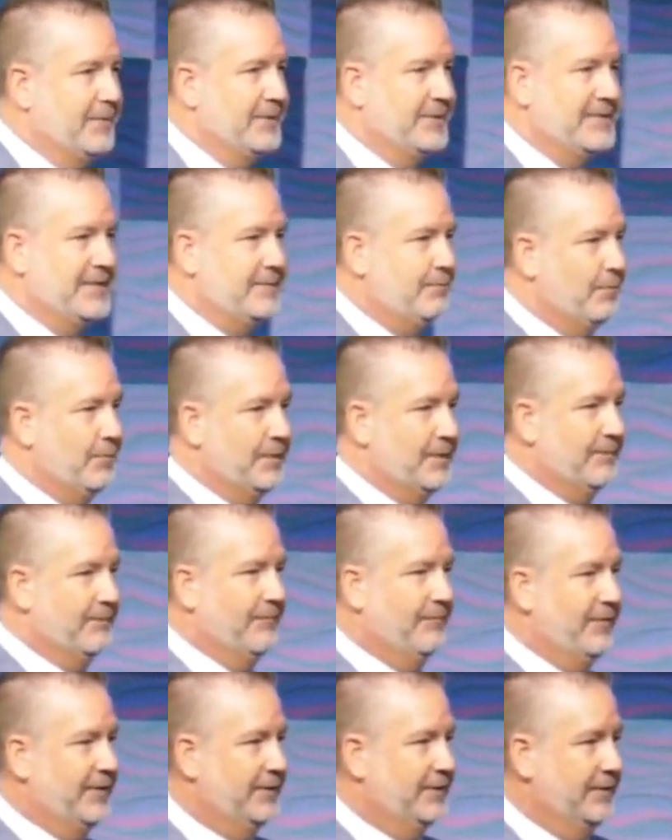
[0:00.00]
but the deep wouldn't even
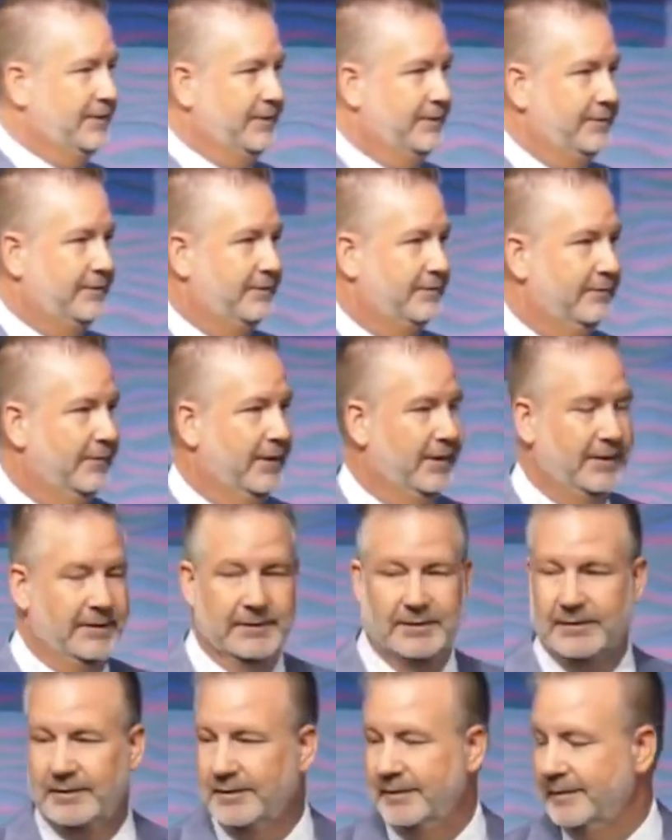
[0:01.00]
feel it, right?
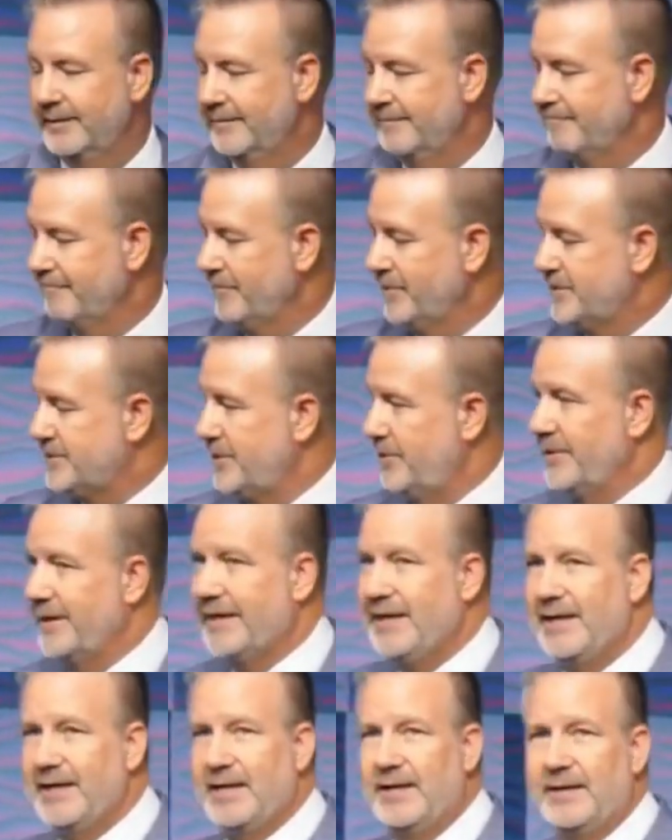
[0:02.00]
So
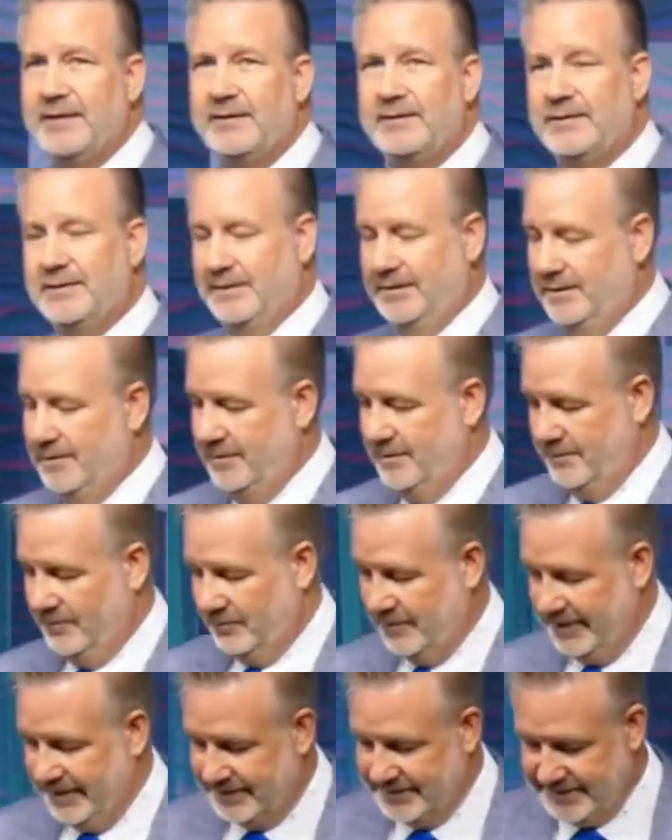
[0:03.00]
again,
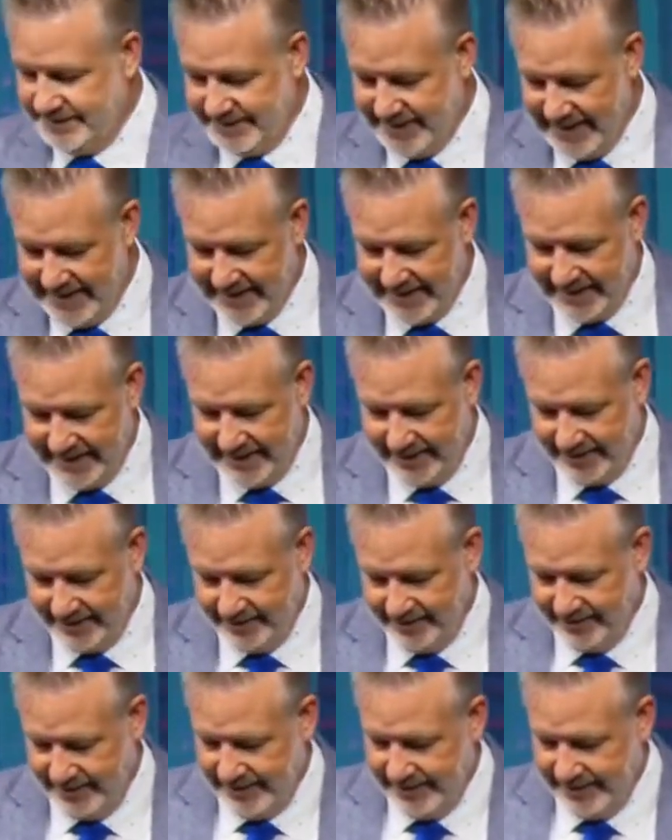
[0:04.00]
what it's stating here